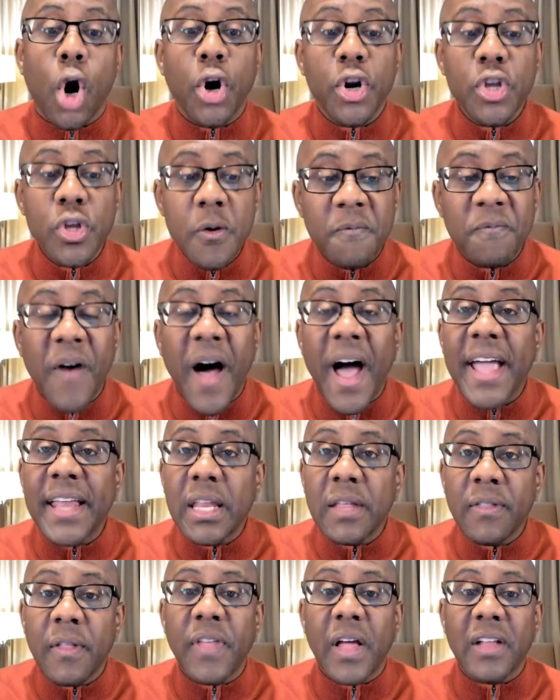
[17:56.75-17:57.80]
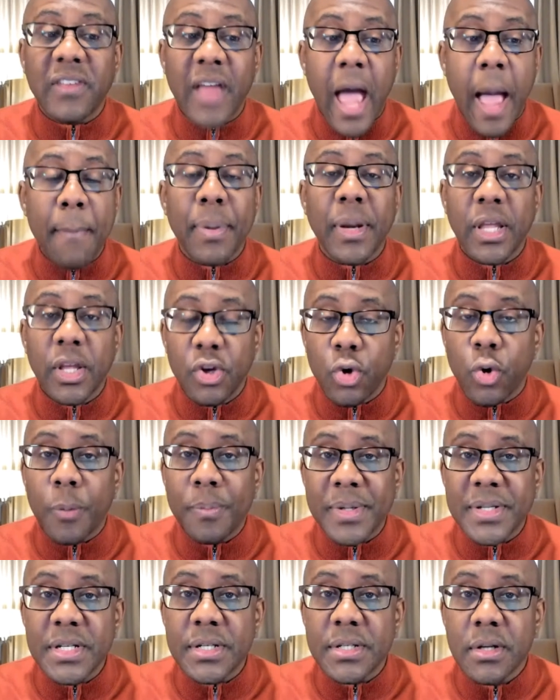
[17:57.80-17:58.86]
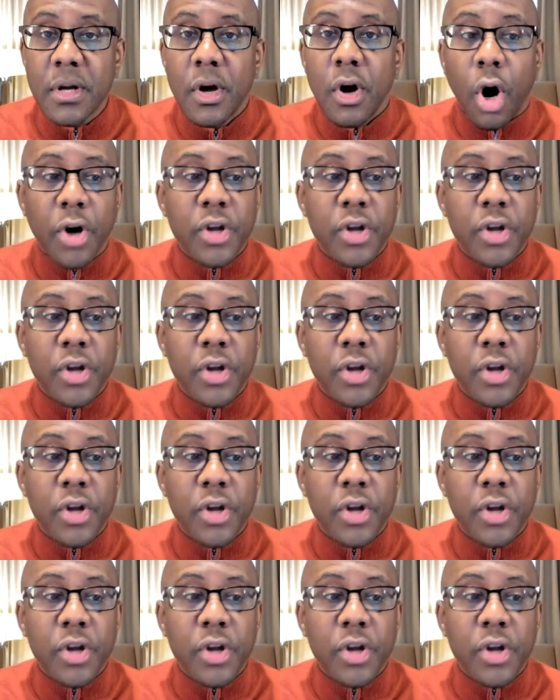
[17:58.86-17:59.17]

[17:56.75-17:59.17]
Are you finding that that's happening in your business?